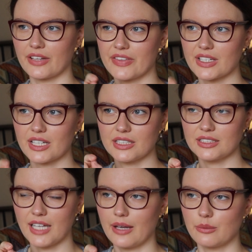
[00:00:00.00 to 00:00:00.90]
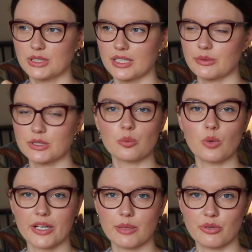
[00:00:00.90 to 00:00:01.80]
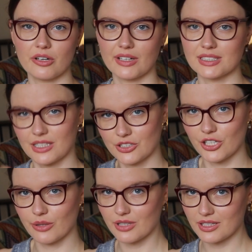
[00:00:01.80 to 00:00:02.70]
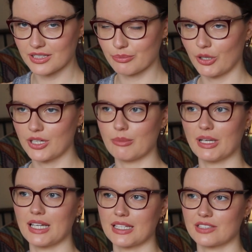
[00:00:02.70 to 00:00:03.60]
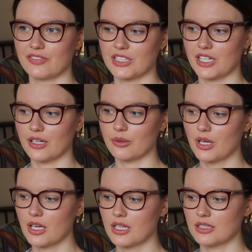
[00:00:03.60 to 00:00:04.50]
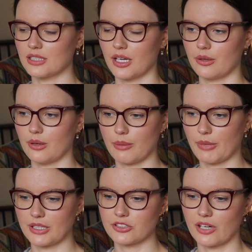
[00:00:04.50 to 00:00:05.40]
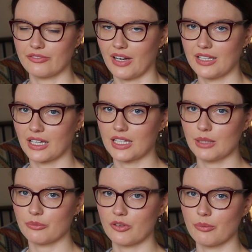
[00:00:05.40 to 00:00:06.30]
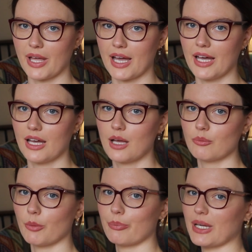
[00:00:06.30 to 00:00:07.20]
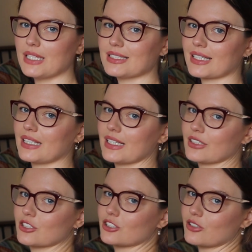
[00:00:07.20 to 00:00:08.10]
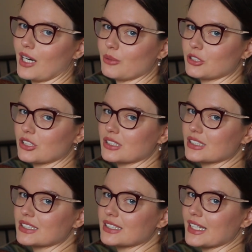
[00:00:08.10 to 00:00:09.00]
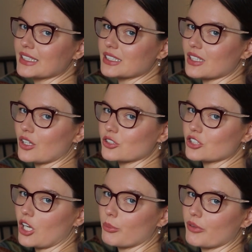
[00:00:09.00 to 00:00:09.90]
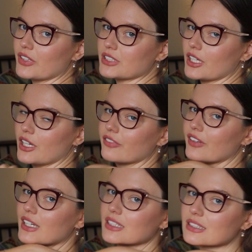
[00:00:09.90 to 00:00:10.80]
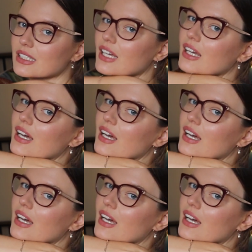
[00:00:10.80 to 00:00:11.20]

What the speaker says: I think it was a work in progress, and I showed it at this point in my last video, so I might try and find the clip from there. But basically the stripes just sit on top of the surface,